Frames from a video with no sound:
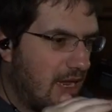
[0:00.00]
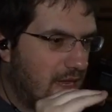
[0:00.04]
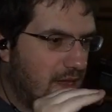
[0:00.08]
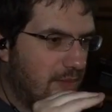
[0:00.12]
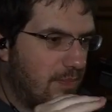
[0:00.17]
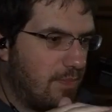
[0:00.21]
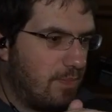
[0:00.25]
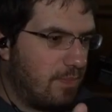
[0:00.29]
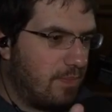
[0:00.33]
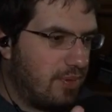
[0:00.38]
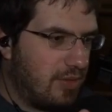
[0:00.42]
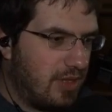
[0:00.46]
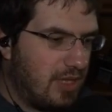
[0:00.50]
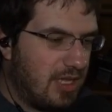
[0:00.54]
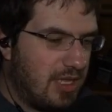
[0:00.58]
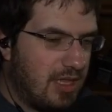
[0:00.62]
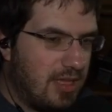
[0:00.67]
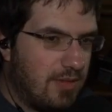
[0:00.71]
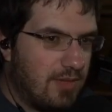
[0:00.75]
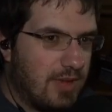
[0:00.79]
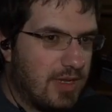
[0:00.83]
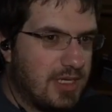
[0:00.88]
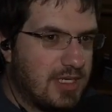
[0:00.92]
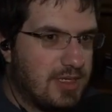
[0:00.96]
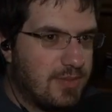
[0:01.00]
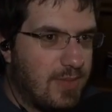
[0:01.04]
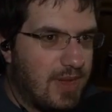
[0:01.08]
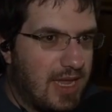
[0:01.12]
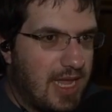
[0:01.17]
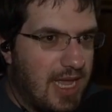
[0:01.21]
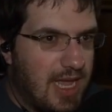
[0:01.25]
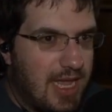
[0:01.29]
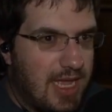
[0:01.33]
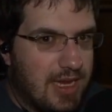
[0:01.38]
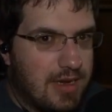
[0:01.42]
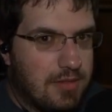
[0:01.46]
completely went to my
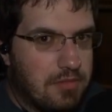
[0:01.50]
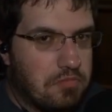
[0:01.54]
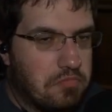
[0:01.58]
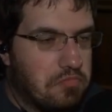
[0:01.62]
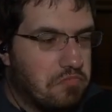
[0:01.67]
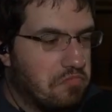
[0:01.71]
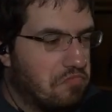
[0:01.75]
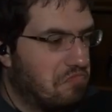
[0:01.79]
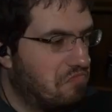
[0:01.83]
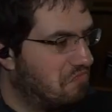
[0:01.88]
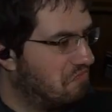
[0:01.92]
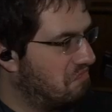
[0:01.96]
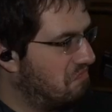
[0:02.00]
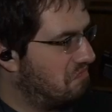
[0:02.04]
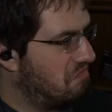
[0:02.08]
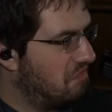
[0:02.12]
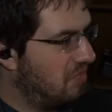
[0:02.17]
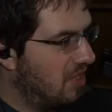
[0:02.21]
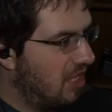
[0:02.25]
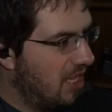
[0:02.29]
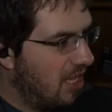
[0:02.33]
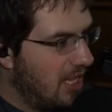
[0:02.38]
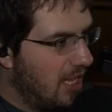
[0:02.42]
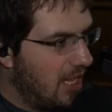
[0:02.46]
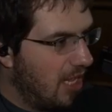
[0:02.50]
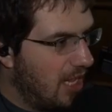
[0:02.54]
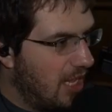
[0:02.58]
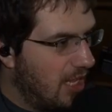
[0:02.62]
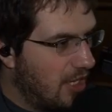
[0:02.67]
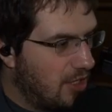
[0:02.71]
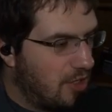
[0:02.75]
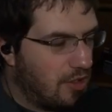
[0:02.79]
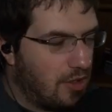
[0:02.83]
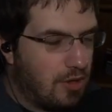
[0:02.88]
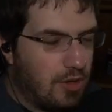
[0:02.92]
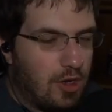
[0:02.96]
head.
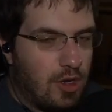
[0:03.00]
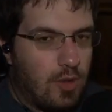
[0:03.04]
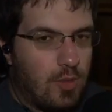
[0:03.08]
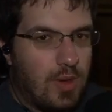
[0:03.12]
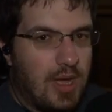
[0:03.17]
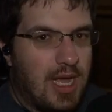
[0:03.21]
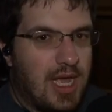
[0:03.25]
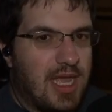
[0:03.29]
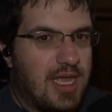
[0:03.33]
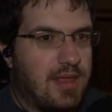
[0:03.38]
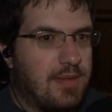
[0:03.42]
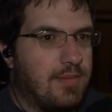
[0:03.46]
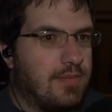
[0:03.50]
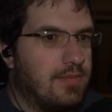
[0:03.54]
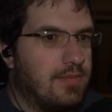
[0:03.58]
Don't know why.